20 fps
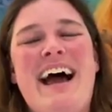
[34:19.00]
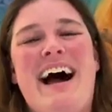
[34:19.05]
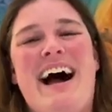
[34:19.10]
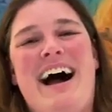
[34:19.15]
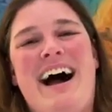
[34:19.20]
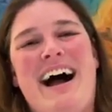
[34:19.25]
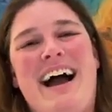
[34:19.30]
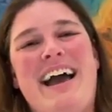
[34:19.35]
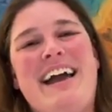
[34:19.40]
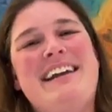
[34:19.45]

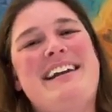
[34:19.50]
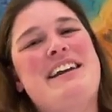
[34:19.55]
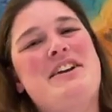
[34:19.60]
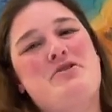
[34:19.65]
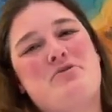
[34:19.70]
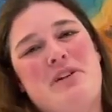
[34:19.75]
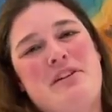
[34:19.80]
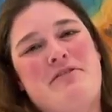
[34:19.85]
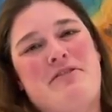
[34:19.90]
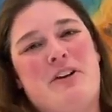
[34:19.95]
an
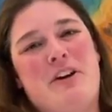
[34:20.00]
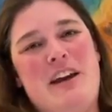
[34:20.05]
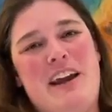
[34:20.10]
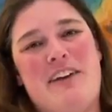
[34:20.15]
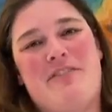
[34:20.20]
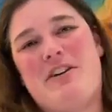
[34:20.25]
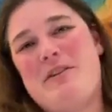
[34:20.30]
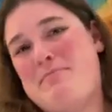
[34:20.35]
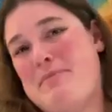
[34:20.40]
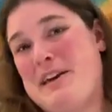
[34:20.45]
entry for
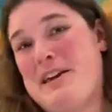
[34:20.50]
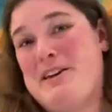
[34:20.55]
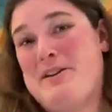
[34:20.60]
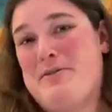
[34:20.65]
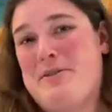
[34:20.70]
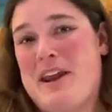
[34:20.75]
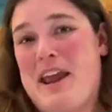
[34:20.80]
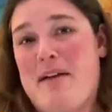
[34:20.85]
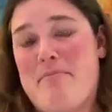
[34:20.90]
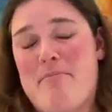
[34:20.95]
every peak
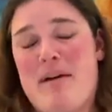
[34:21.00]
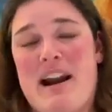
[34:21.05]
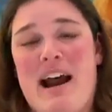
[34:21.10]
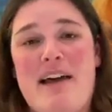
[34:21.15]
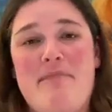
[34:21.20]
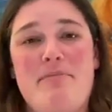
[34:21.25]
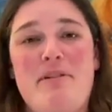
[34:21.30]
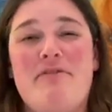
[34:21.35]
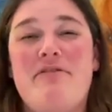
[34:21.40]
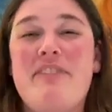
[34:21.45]
you name, but
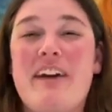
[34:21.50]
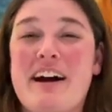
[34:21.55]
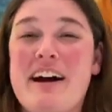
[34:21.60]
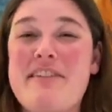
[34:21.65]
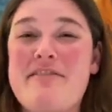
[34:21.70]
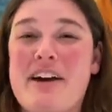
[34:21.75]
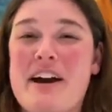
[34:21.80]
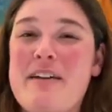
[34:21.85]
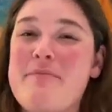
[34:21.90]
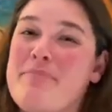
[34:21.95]
I'd be
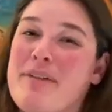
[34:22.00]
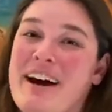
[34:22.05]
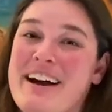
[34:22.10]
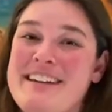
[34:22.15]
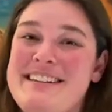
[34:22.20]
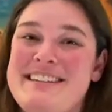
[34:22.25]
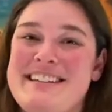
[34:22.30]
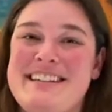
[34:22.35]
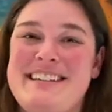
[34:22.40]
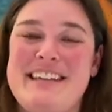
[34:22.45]
very, very
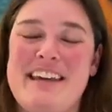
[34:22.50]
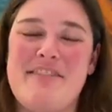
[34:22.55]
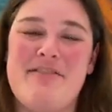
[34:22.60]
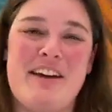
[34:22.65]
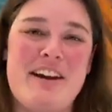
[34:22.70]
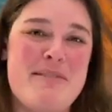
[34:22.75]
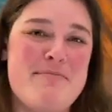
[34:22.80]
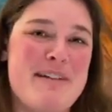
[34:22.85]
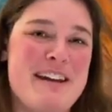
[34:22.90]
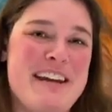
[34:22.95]
impressed to see if
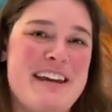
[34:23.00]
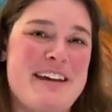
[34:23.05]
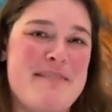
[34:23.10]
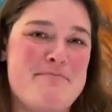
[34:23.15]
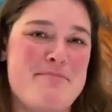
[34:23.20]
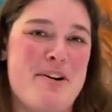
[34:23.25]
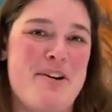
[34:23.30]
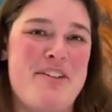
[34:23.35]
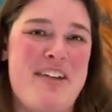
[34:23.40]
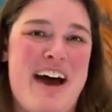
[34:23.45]
anybody can
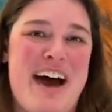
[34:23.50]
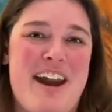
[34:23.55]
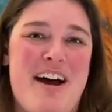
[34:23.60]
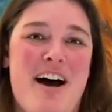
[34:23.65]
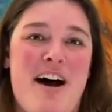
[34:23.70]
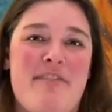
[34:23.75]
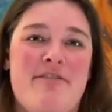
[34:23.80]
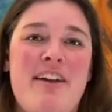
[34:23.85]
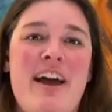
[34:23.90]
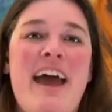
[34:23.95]
pull that
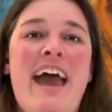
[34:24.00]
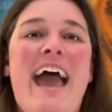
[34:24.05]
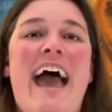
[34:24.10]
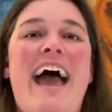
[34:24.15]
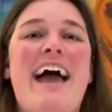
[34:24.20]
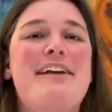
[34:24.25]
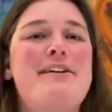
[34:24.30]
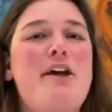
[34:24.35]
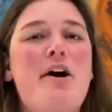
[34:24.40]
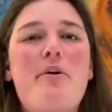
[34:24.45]
off.
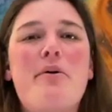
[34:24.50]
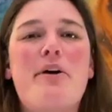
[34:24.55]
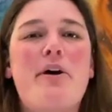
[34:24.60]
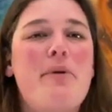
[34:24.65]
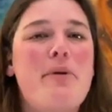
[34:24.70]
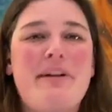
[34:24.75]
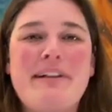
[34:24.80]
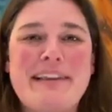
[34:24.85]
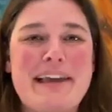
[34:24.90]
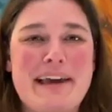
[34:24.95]
And no
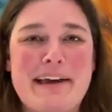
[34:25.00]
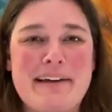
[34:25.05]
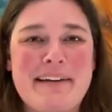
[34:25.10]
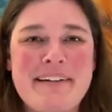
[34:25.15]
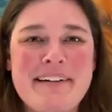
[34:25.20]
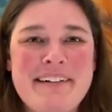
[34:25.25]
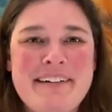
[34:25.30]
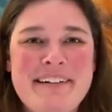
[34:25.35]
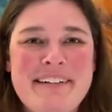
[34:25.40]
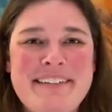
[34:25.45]
Googling.
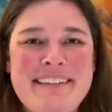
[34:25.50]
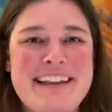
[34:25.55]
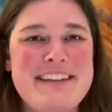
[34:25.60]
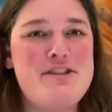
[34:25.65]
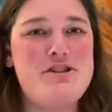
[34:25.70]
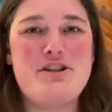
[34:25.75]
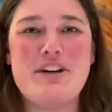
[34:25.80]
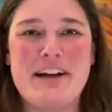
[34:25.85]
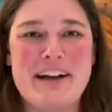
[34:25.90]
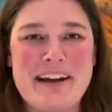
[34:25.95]

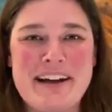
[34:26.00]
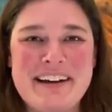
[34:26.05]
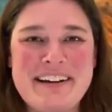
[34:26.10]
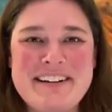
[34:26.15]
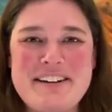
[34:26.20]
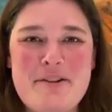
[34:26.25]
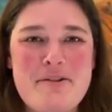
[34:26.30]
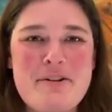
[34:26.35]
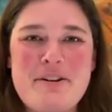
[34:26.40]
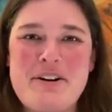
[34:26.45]
That's cheating.
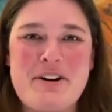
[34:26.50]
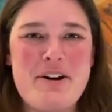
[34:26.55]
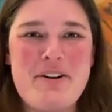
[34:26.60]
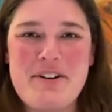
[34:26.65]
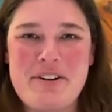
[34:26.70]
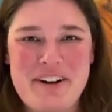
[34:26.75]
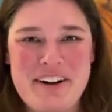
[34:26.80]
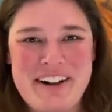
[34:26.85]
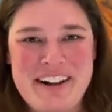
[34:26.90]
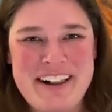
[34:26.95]
Don't
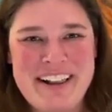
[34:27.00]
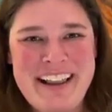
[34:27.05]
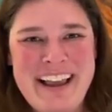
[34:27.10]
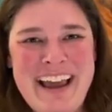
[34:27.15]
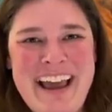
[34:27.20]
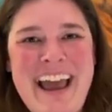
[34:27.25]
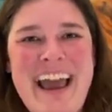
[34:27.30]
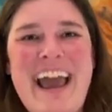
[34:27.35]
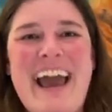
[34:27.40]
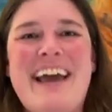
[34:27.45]
Google.
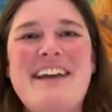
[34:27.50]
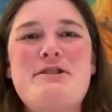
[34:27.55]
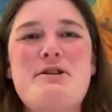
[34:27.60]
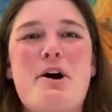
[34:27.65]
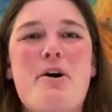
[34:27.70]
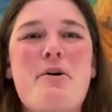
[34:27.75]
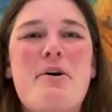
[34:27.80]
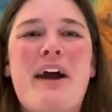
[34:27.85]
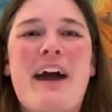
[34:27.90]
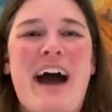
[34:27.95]
And
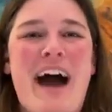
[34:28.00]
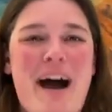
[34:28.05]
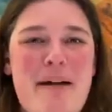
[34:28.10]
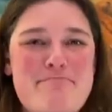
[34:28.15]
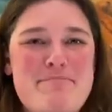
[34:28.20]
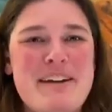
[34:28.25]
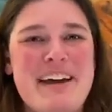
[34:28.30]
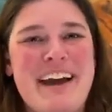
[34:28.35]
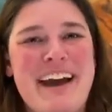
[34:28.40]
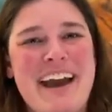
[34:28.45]
no
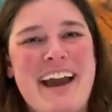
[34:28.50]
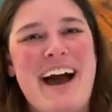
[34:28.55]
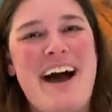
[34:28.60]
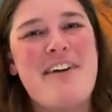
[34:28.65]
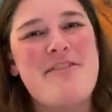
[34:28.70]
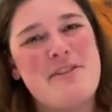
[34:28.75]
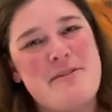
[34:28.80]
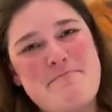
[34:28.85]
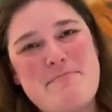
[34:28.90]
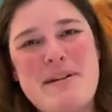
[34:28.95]
copying
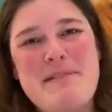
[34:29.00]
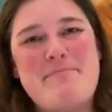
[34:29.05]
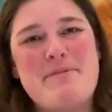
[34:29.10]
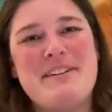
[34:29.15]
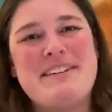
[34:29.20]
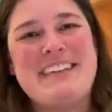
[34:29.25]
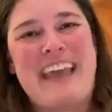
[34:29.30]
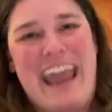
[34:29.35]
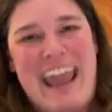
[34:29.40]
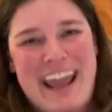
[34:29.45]
other
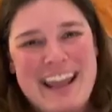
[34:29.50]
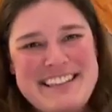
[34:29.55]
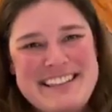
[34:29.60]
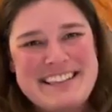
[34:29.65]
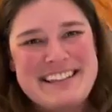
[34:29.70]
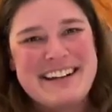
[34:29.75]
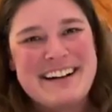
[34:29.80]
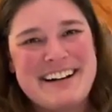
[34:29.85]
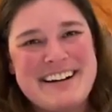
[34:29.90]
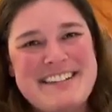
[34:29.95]
people's
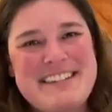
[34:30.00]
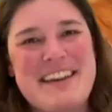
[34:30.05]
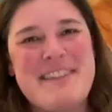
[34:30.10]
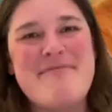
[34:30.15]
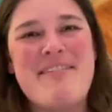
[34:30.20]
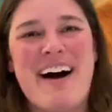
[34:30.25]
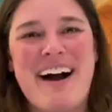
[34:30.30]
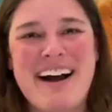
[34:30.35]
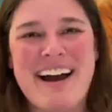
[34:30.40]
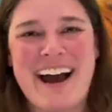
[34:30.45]
answers.
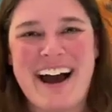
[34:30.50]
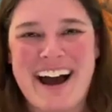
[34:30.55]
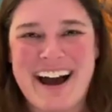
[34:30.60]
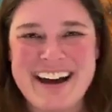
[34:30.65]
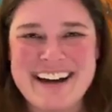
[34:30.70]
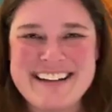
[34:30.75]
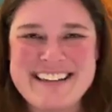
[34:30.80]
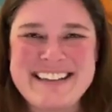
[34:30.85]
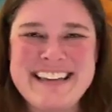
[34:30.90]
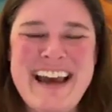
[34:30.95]
Come on,
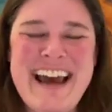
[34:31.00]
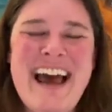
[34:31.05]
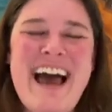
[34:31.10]
guys.